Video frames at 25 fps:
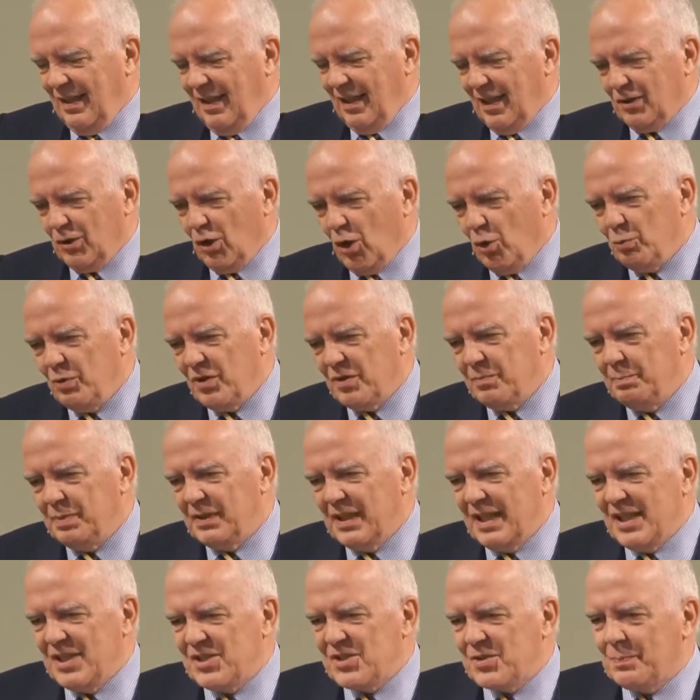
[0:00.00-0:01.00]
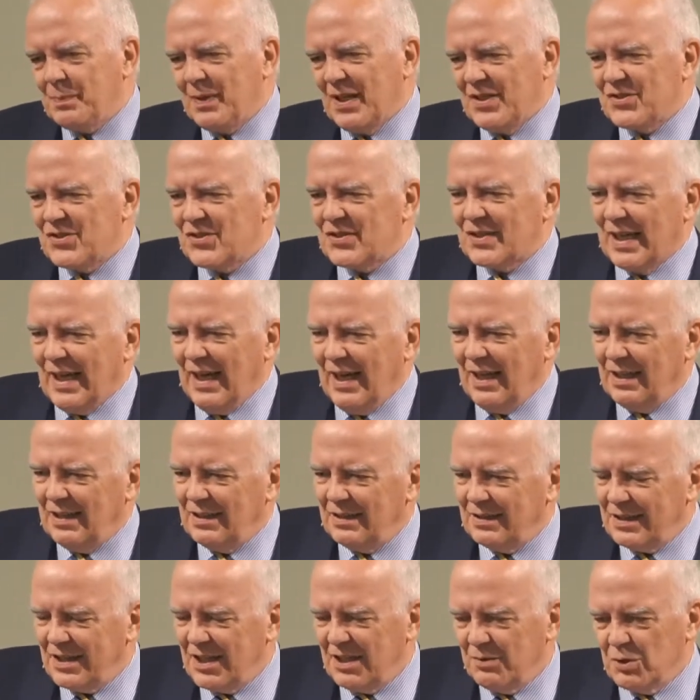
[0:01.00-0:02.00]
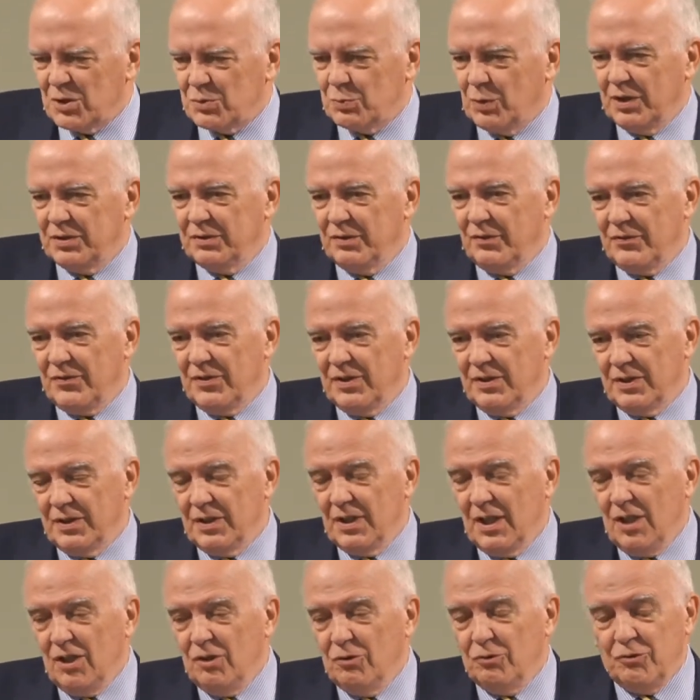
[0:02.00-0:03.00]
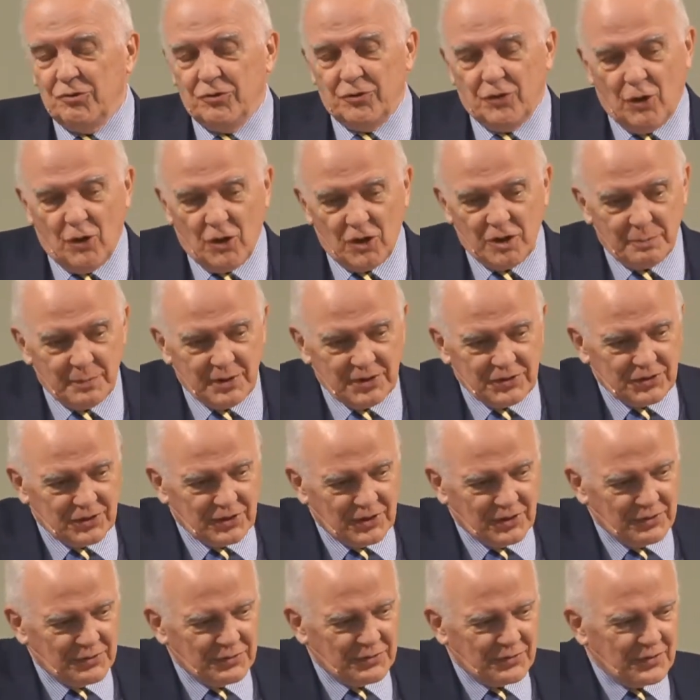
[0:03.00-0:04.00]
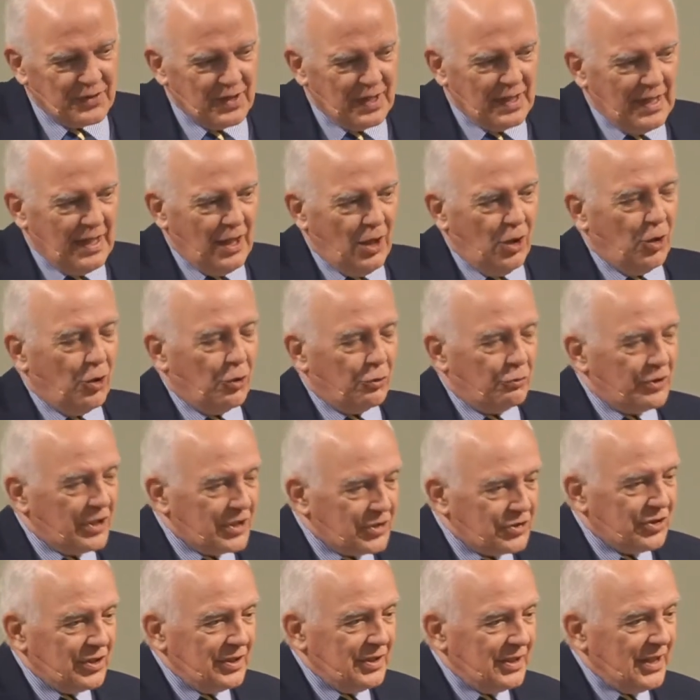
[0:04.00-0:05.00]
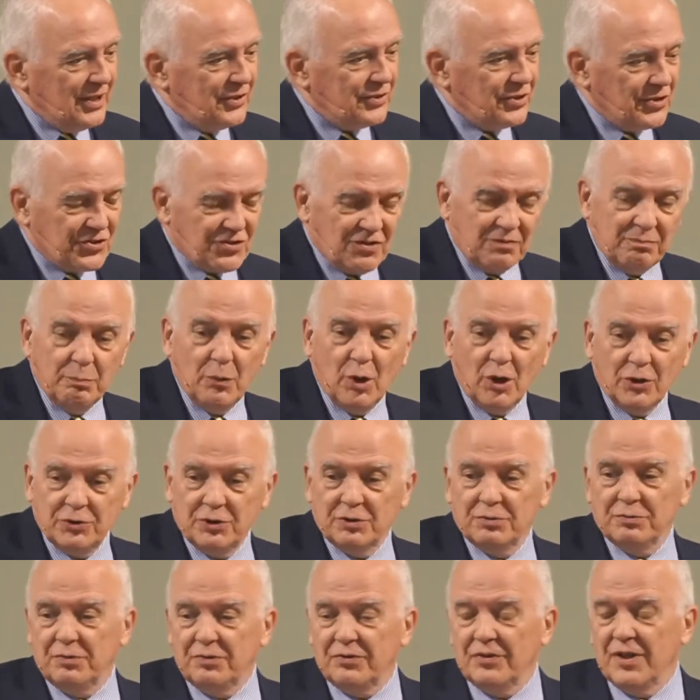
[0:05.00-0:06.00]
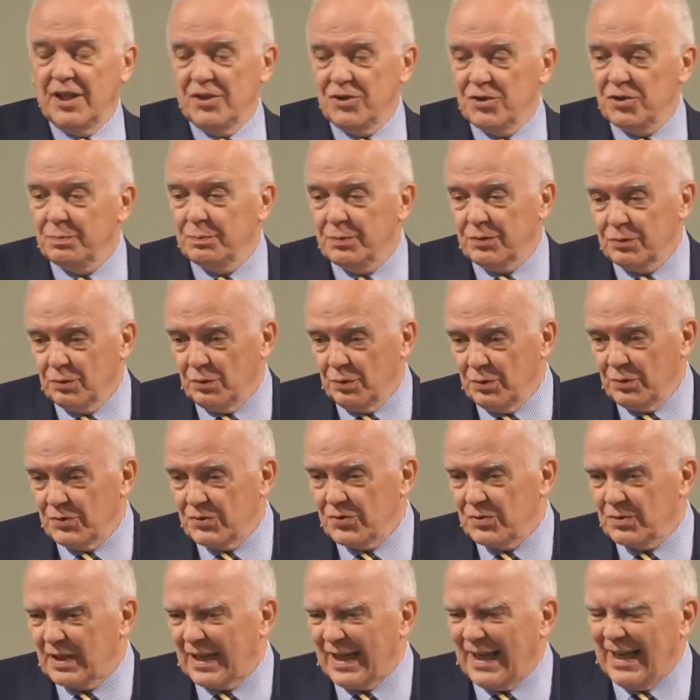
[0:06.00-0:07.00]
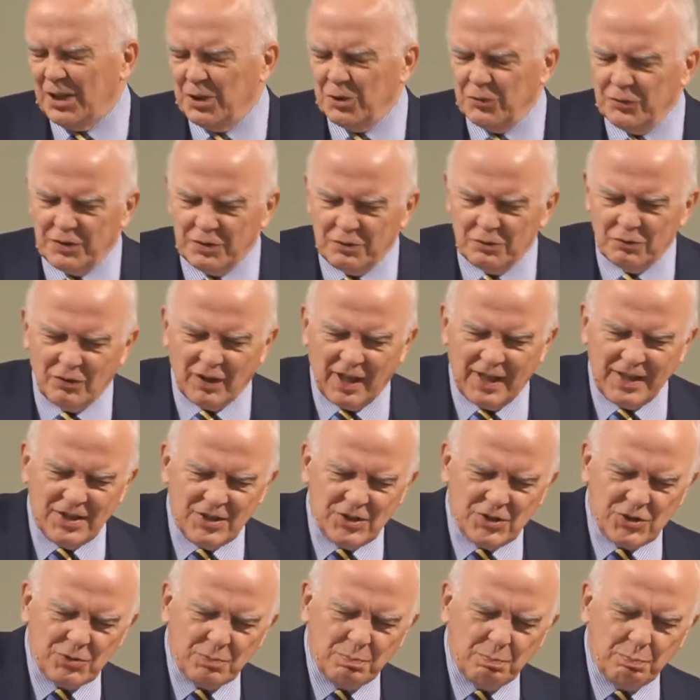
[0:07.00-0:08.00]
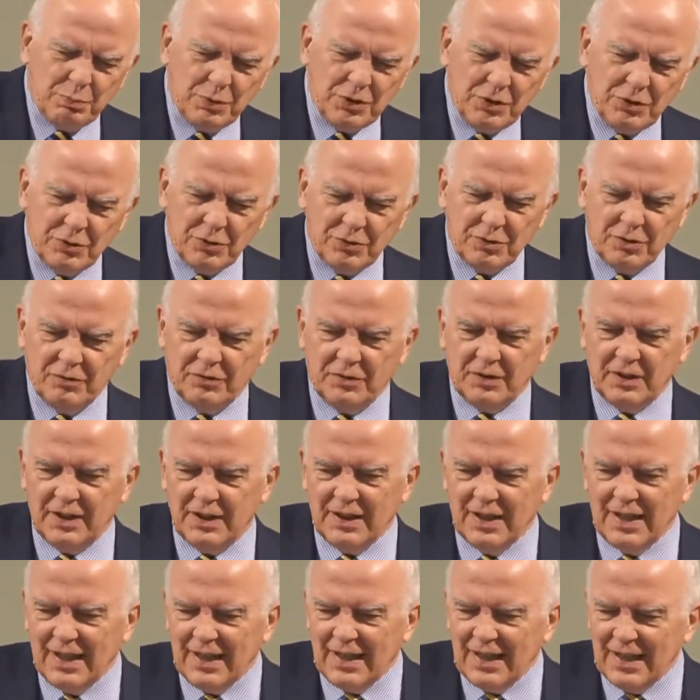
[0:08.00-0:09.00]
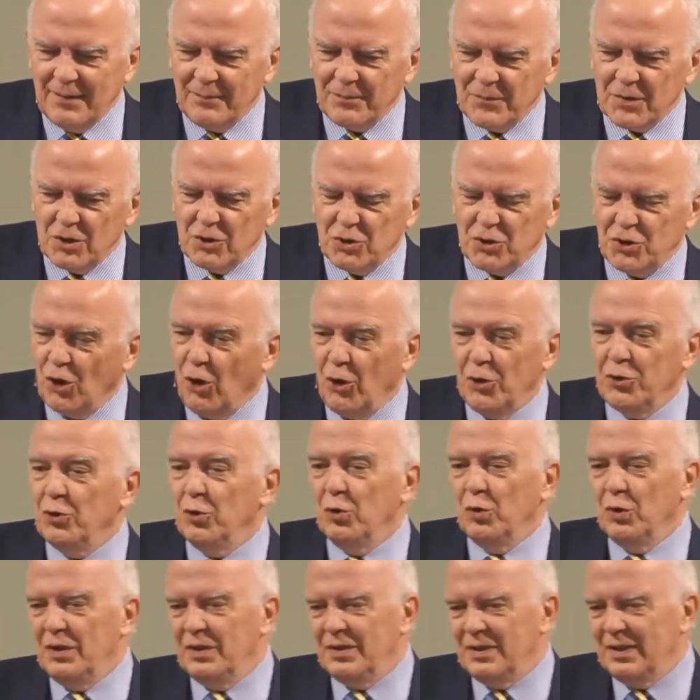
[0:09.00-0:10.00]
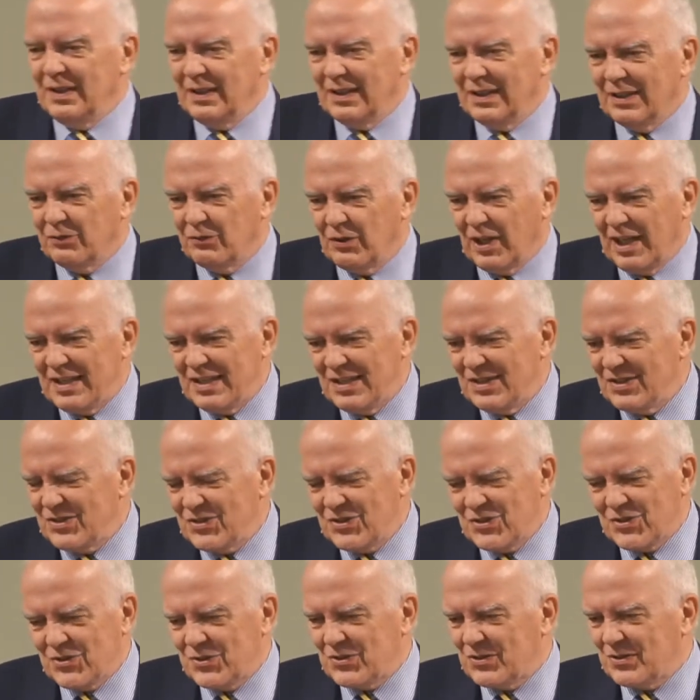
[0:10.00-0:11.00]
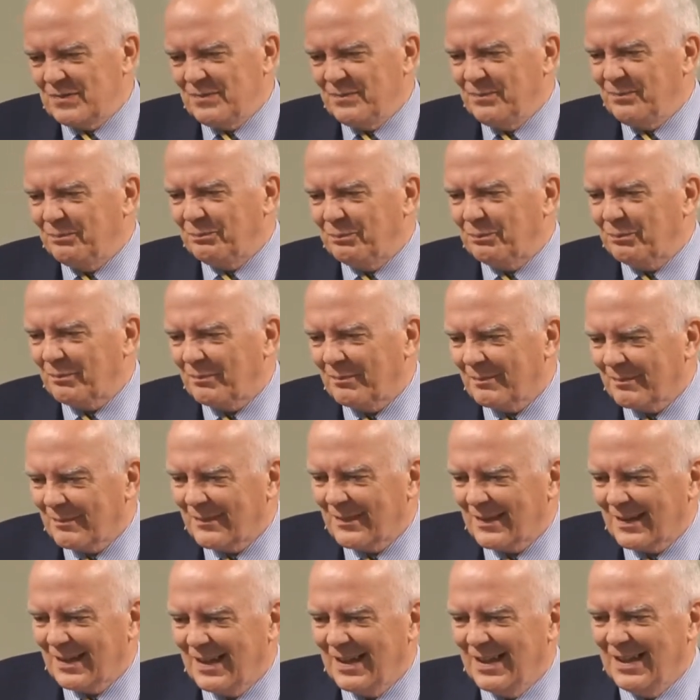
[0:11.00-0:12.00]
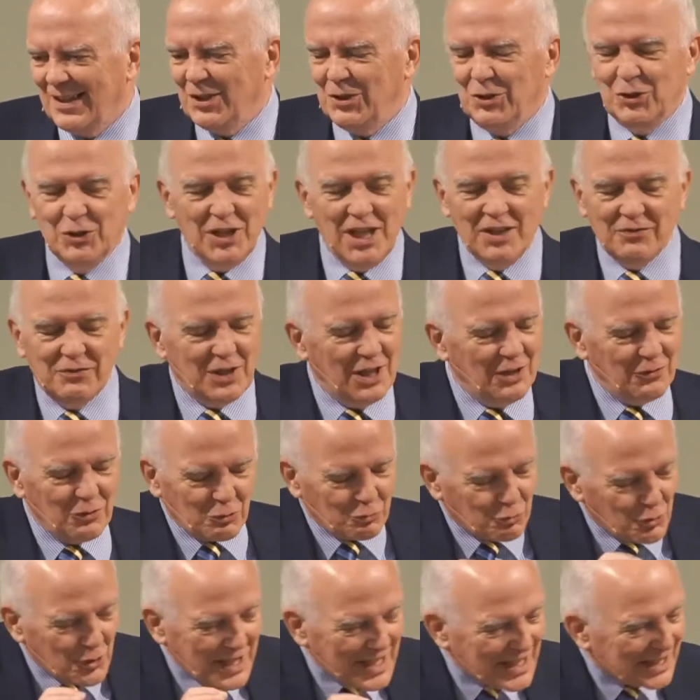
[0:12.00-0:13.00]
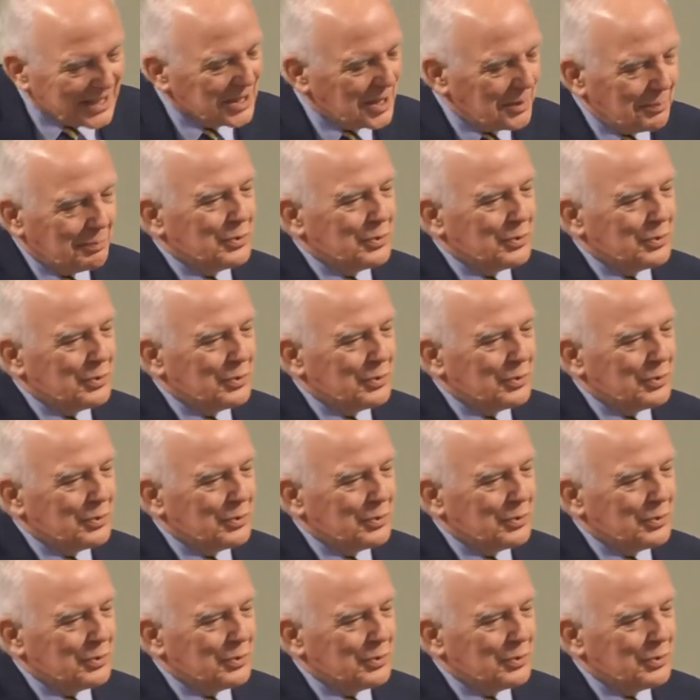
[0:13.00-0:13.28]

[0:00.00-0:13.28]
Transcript: Along with Blaise Pascal, he was one of the formative originators of modern French prose. Calvin writes beautifully. John Owen writes rarely